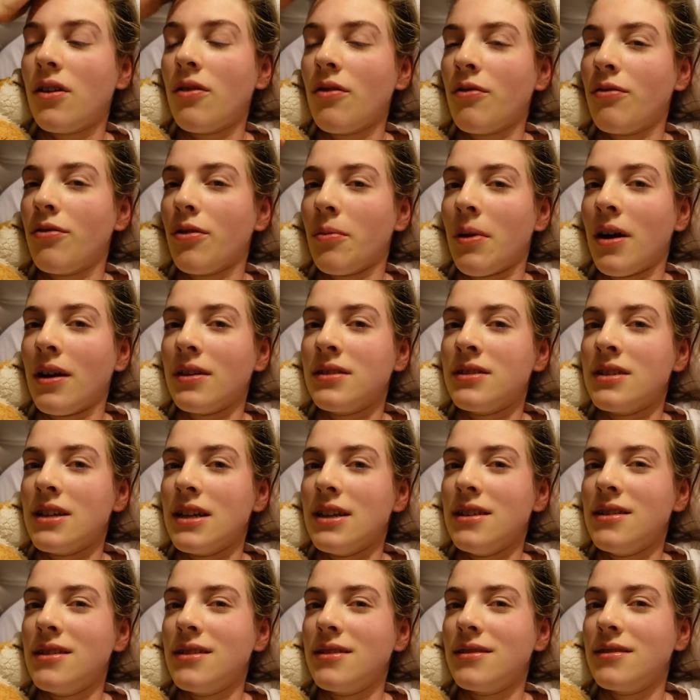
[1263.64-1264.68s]
from
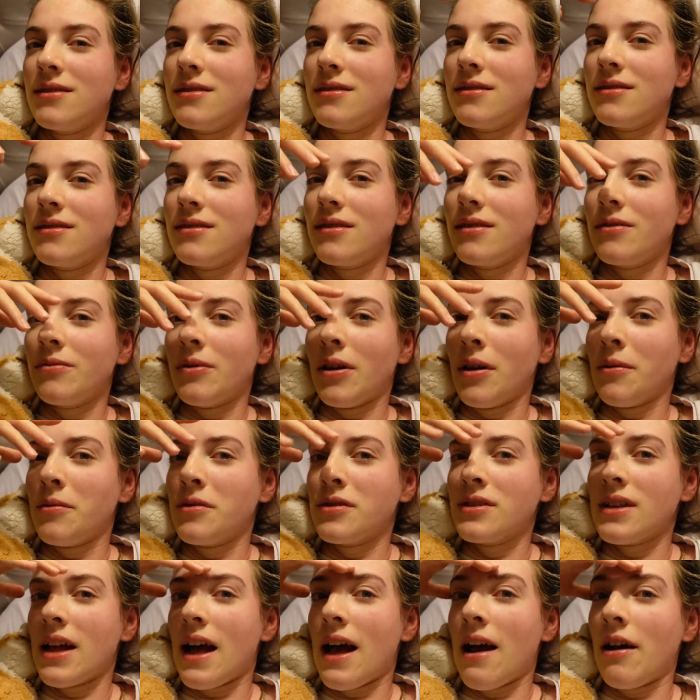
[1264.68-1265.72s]
Hunted. I'm
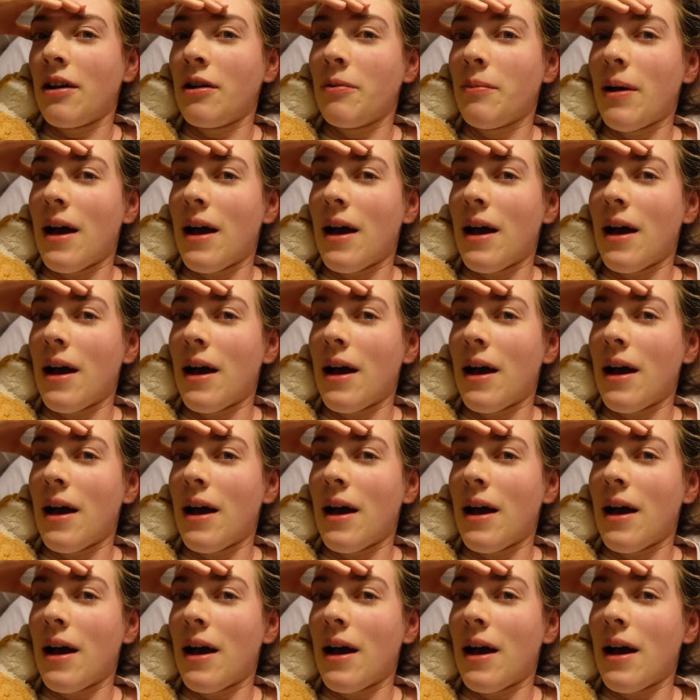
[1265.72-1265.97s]
just like out and